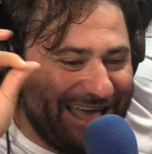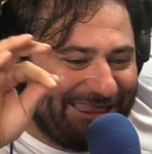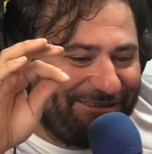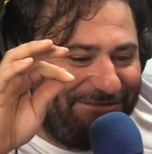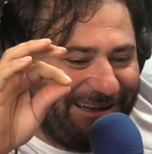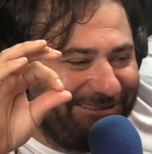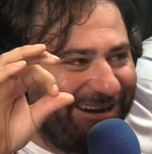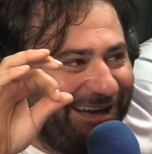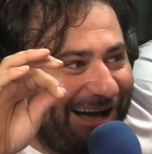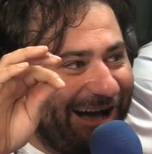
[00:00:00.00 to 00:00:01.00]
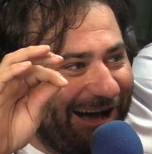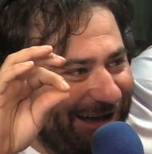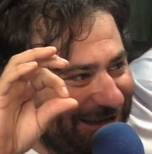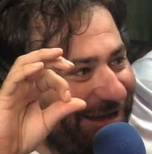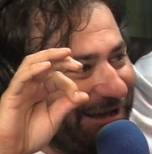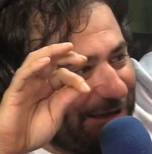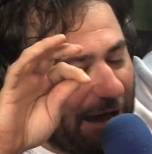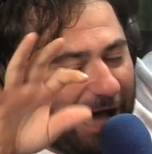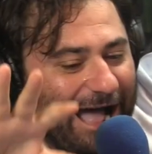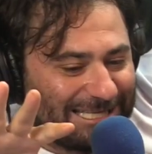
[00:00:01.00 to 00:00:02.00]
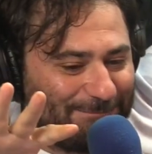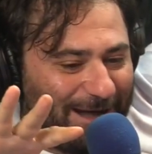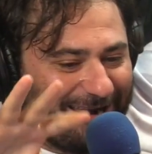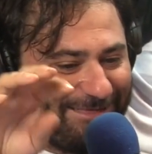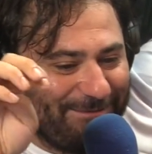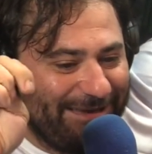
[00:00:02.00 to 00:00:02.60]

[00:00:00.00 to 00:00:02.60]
They found it a hot spot in